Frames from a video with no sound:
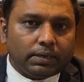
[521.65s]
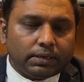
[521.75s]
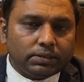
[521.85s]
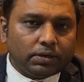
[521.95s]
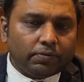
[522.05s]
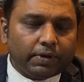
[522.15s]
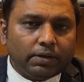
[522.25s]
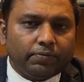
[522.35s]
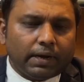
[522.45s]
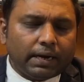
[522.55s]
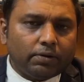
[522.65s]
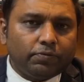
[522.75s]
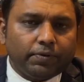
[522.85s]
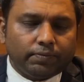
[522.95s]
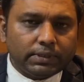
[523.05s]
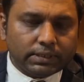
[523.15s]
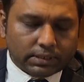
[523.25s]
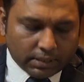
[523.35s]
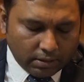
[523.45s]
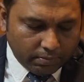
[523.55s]
It is not very far, around
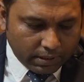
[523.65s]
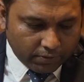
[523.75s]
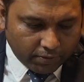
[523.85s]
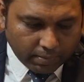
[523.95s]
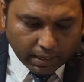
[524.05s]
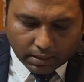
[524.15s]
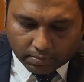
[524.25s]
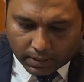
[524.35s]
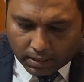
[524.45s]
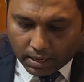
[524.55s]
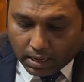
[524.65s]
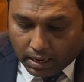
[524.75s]
50-60 km from Hyderabad.